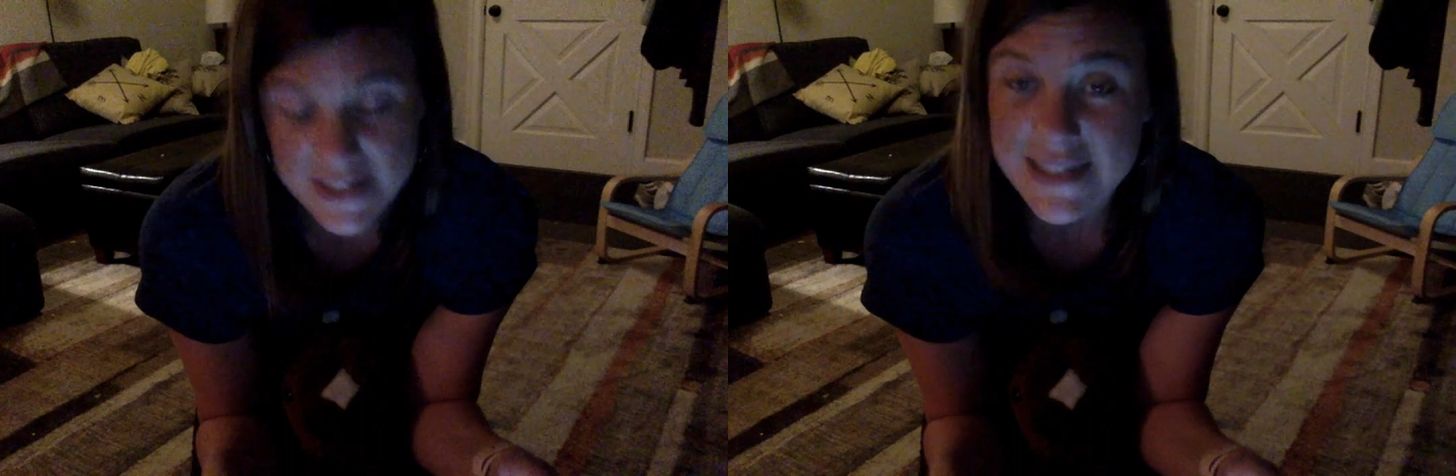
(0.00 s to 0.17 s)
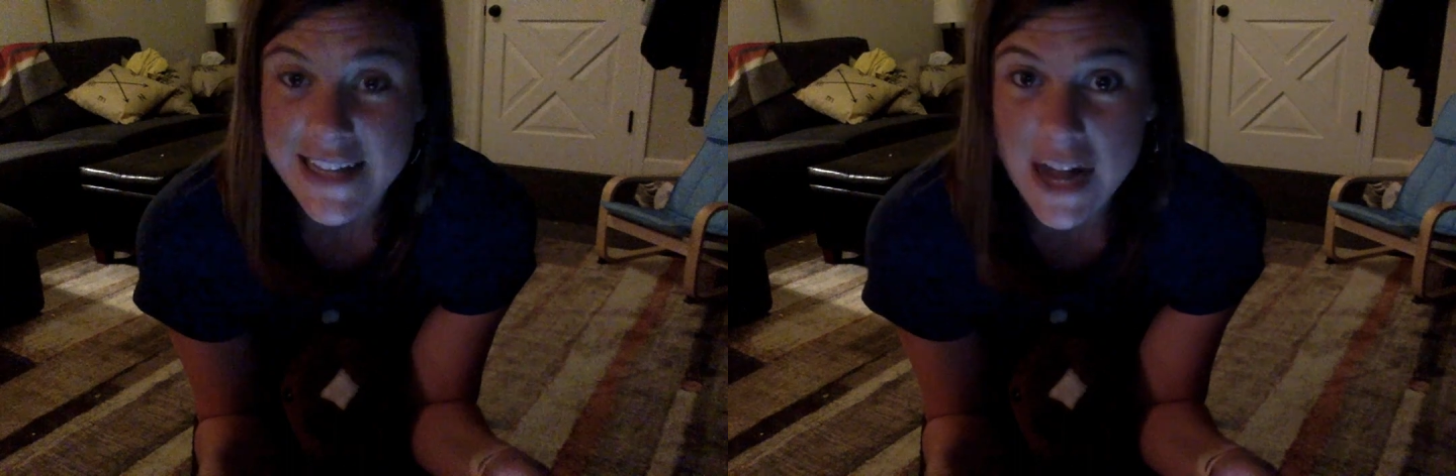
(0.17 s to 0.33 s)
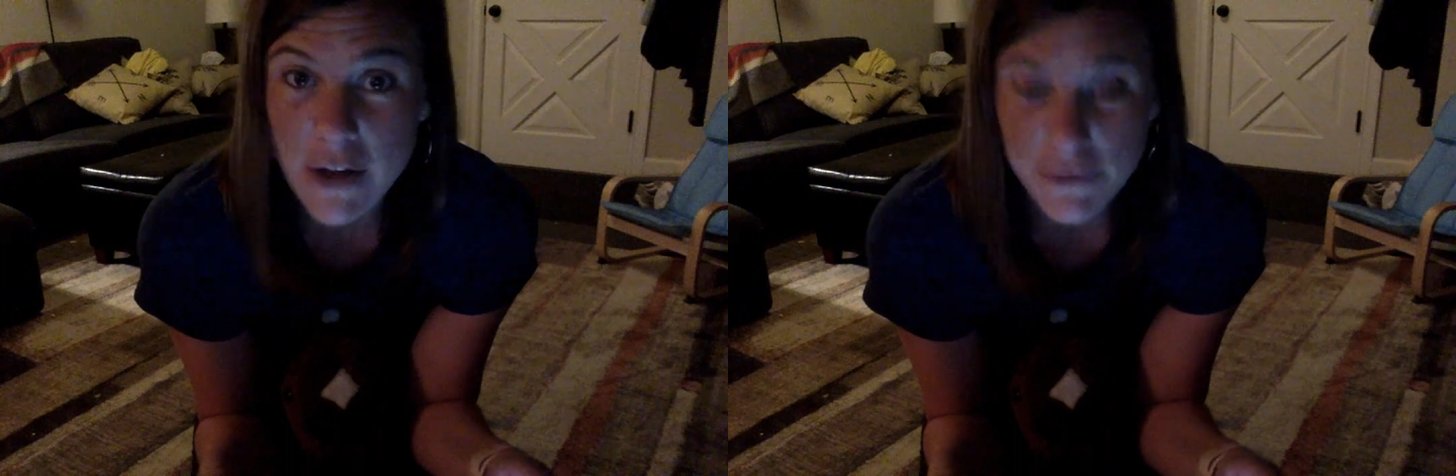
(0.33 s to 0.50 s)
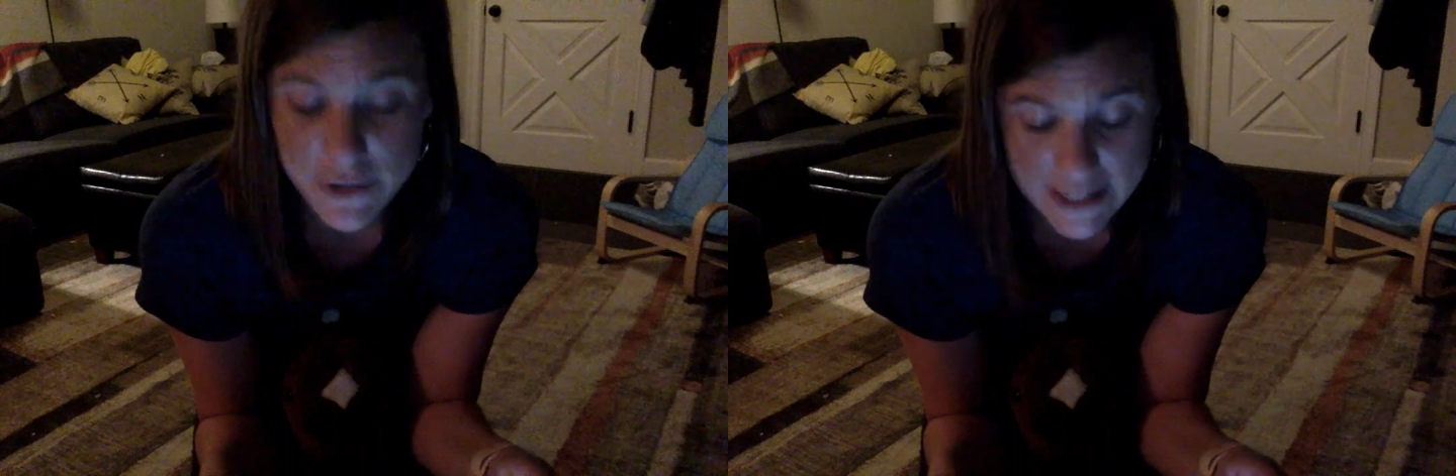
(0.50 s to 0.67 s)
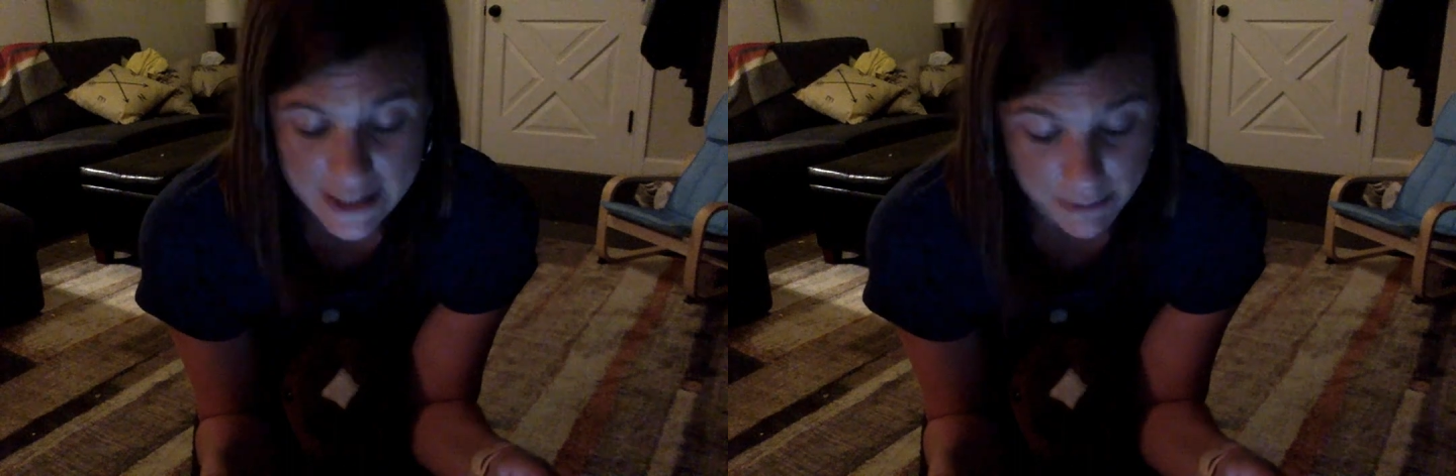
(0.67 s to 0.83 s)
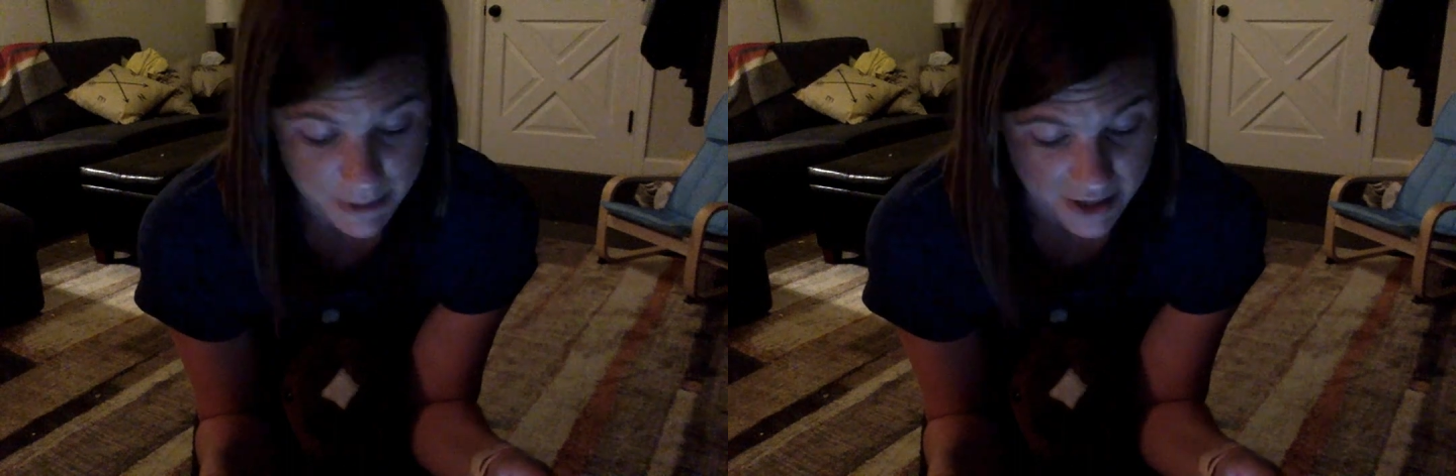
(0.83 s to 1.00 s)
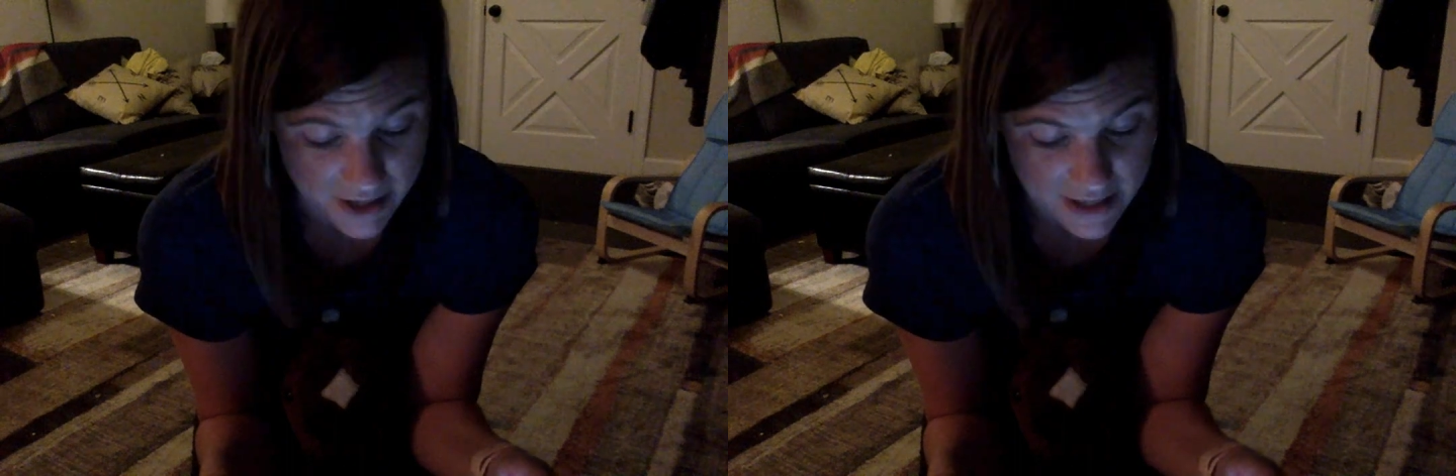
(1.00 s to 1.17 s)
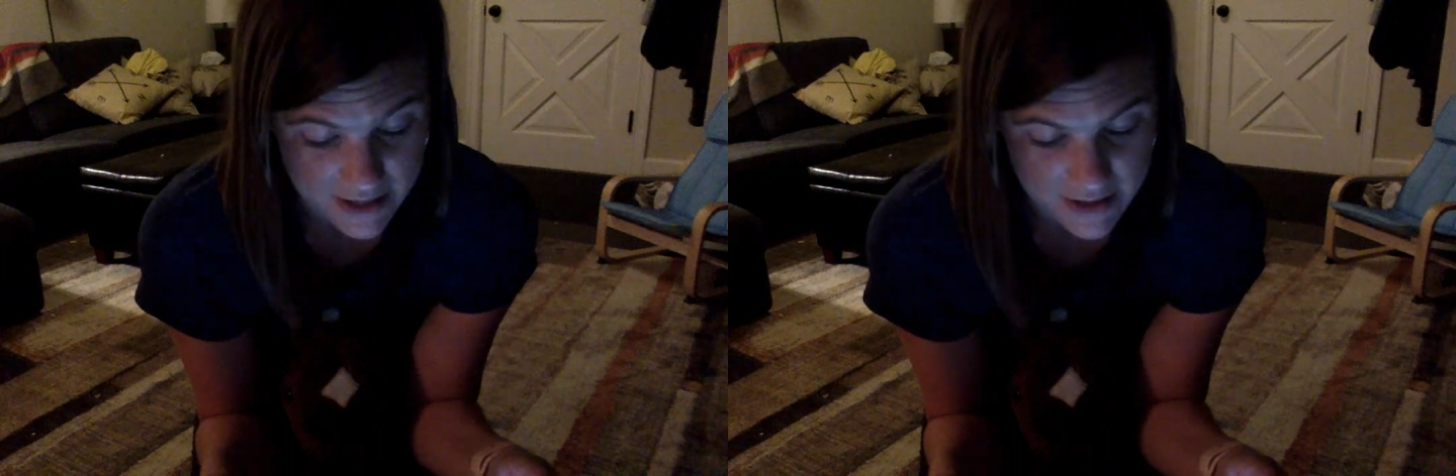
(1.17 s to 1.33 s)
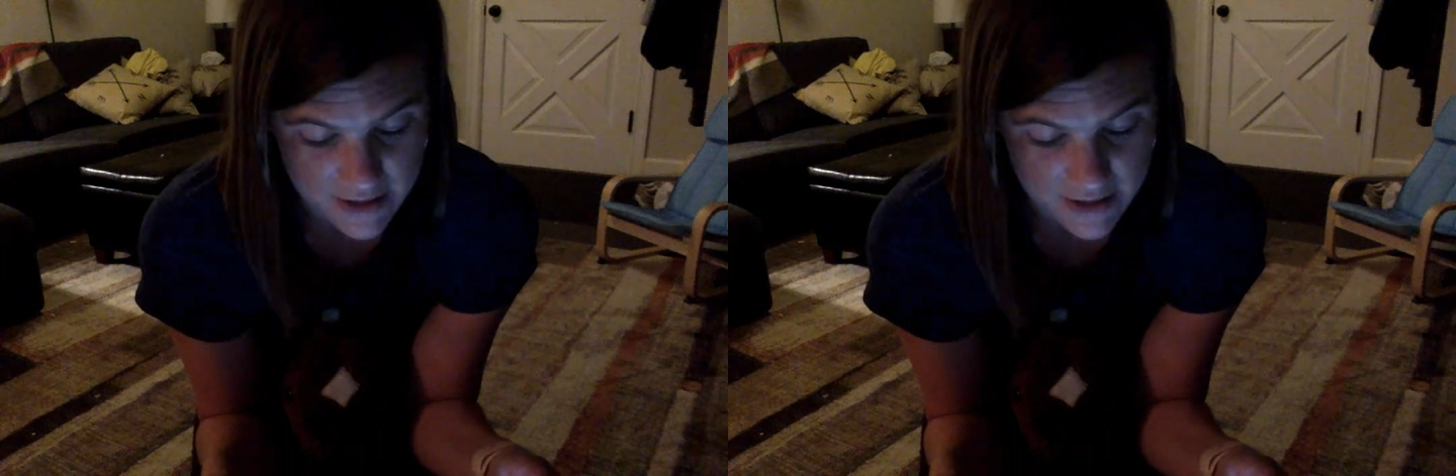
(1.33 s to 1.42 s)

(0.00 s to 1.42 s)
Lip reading: set out for Danbury.